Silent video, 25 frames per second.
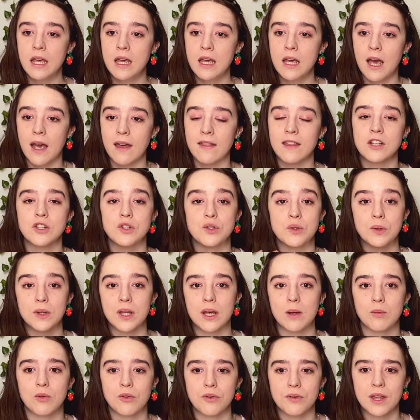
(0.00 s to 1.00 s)
I think Juliette
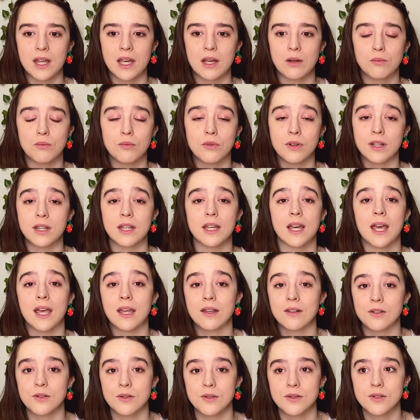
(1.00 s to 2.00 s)
Marillier really
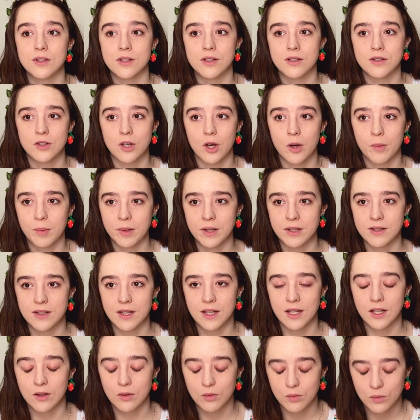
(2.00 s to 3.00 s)
handles these topics
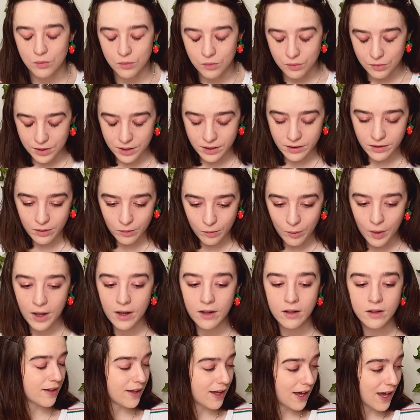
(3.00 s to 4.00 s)
like really
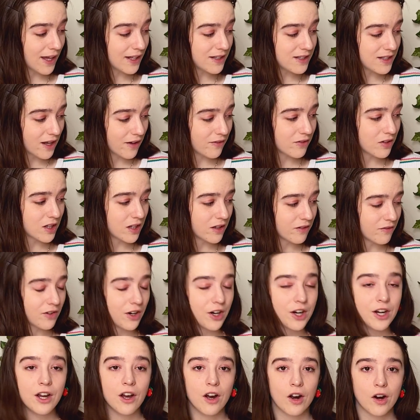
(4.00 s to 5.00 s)
well. Yeah, definitely a
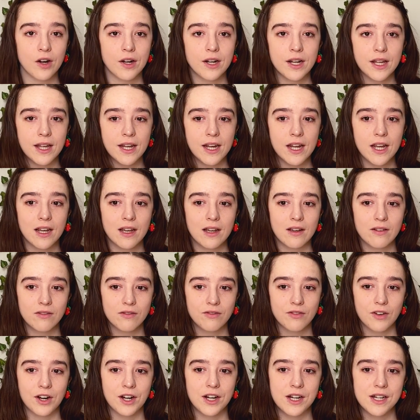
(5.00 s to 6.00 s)
very hard-hitting
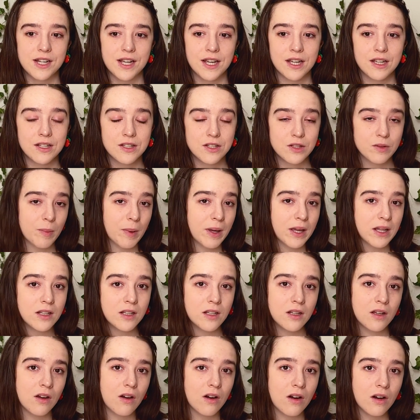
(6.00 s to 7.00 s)
fairy tale
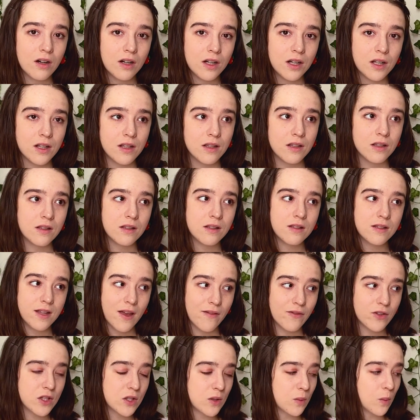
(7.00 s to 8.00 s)
spin on
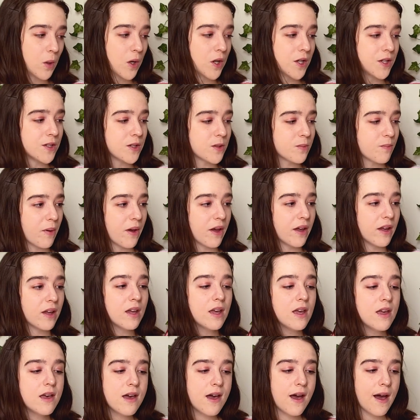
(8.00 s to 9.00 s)
Seven Swans, but
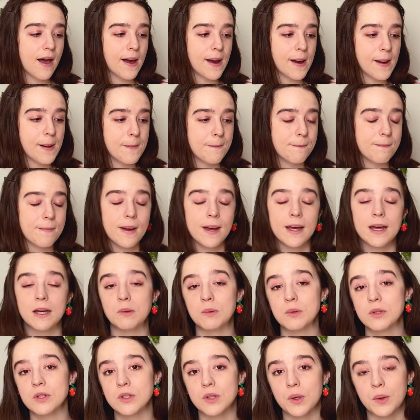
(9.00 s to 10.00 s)
it
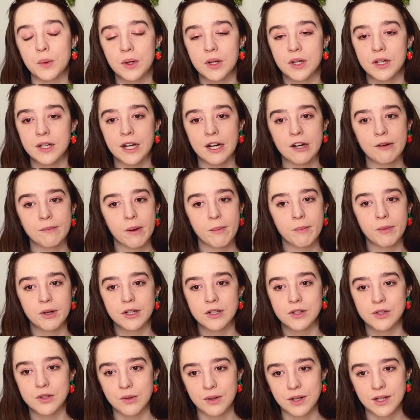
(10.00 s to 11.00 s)
was so good. I remember
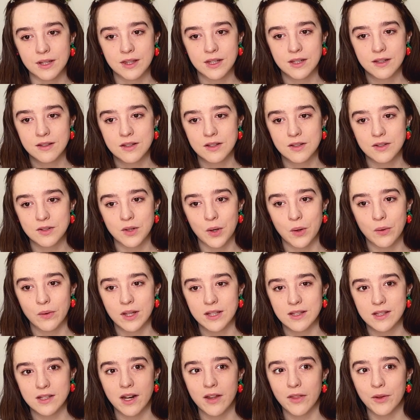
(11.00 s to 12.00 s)
adoring this, so
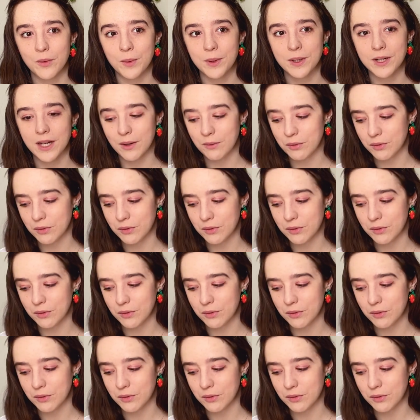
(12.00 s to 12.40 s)
that's another one I would